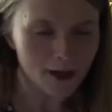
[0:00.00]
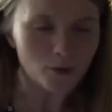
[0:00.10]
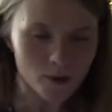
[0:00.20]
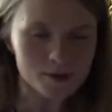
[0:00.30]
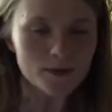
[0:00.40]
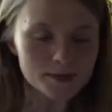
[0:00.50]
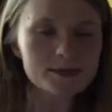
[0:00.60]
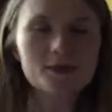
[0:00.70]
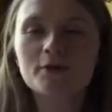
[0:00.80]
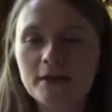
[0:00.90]
I was
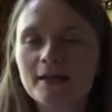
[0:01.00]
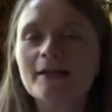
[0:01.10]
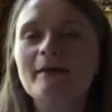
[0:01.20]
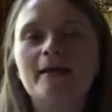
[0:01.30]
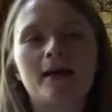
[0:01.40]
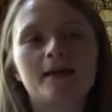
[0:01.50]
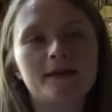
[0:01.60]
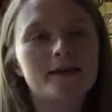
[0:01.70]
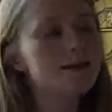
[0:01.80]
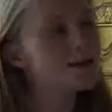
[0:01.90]
wanting to look a little bit
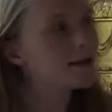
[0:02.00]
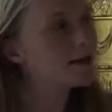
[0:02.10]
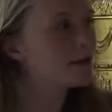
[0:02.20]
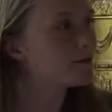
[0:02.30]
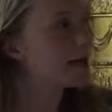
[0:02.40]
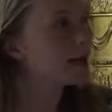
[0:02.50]
at the idea of